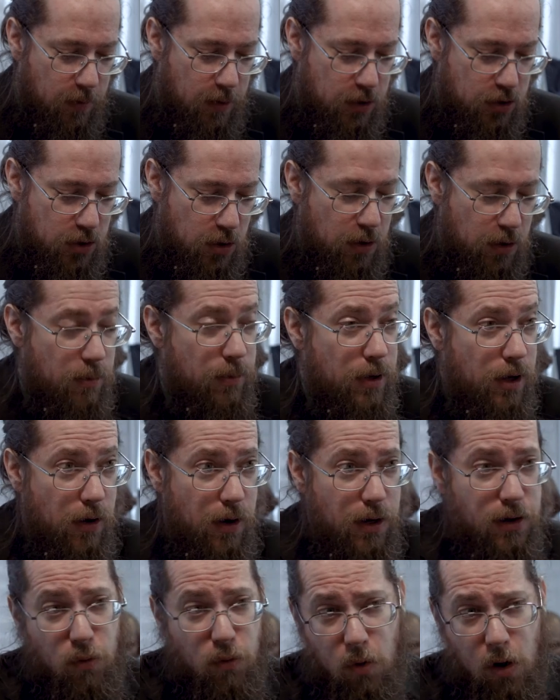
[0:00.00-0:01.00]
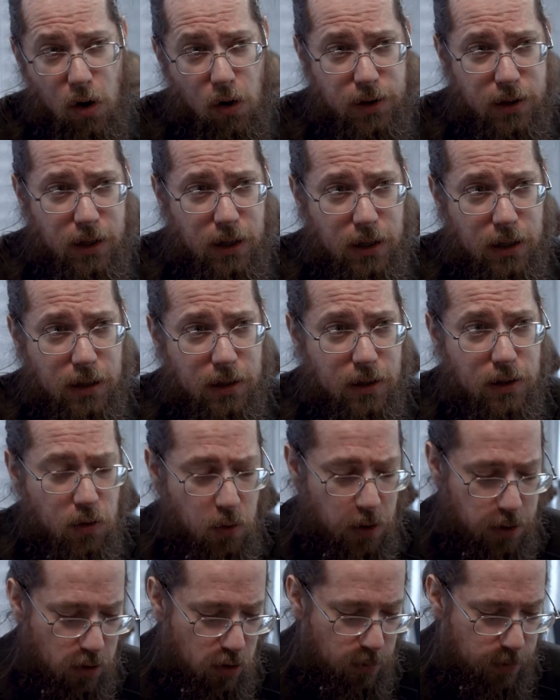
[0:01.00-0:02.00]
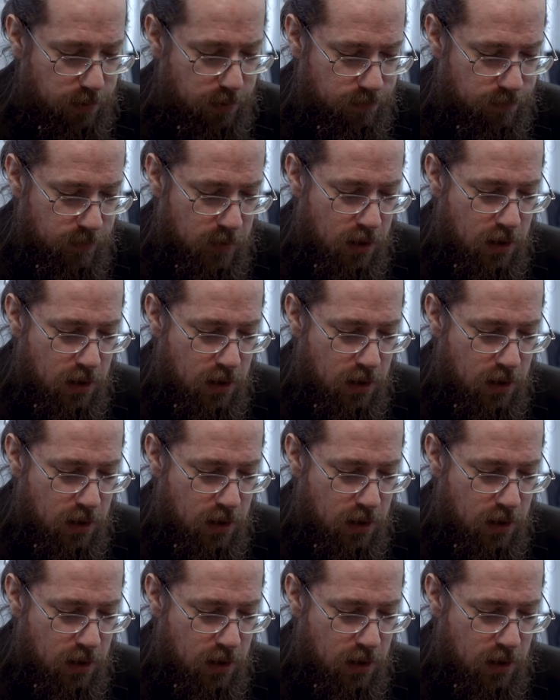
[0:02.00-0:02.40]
We're going to show them here in the wallet in Coinomi.